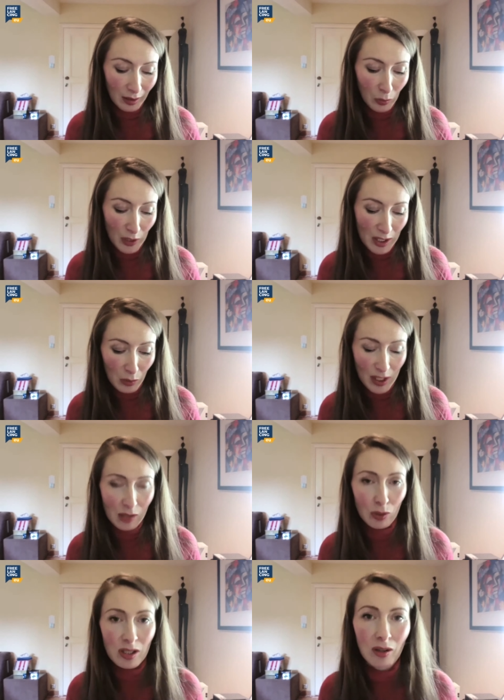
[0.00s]
2020
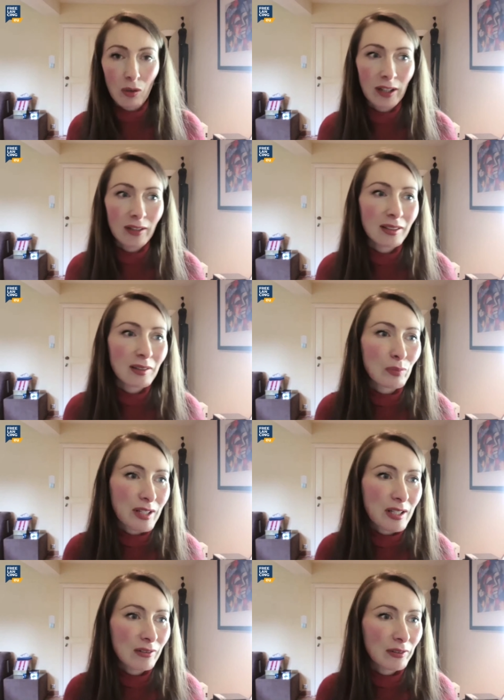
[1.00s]
was quite
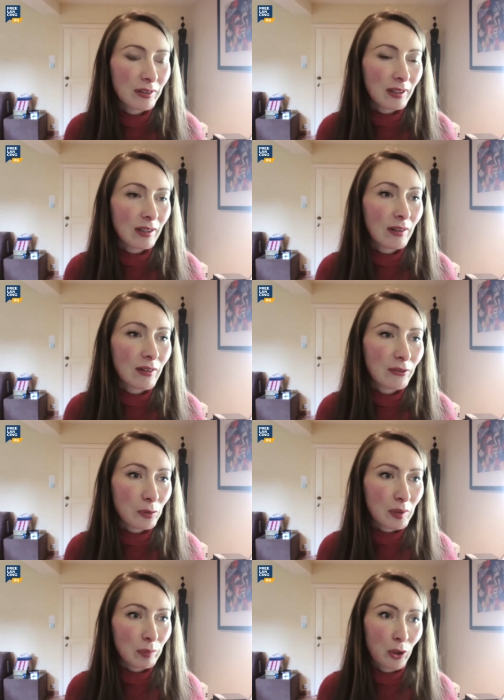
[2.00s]
impressive for
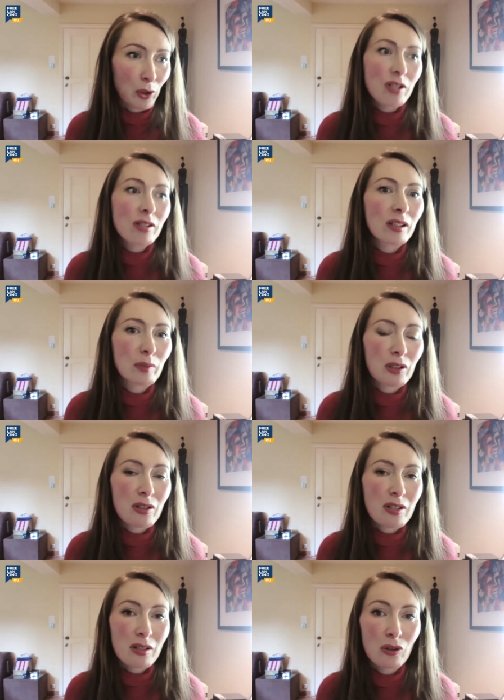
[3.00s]
me personally,
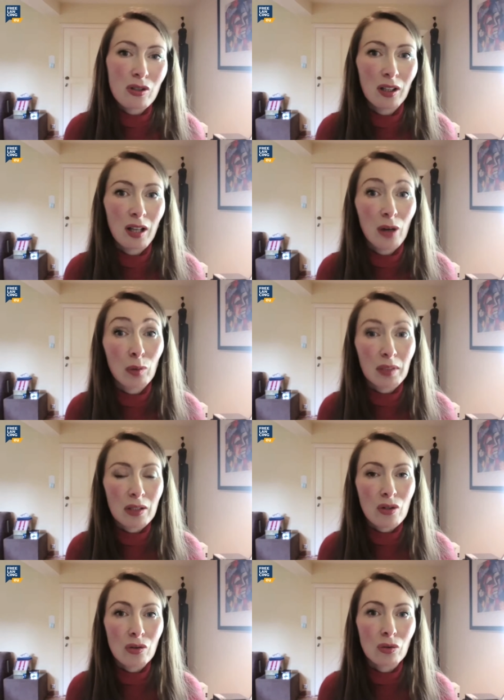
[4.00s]
because it also allowed me
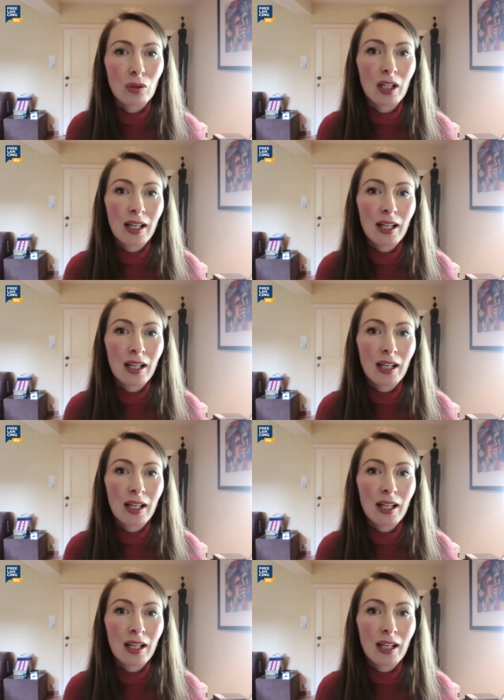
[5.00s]
to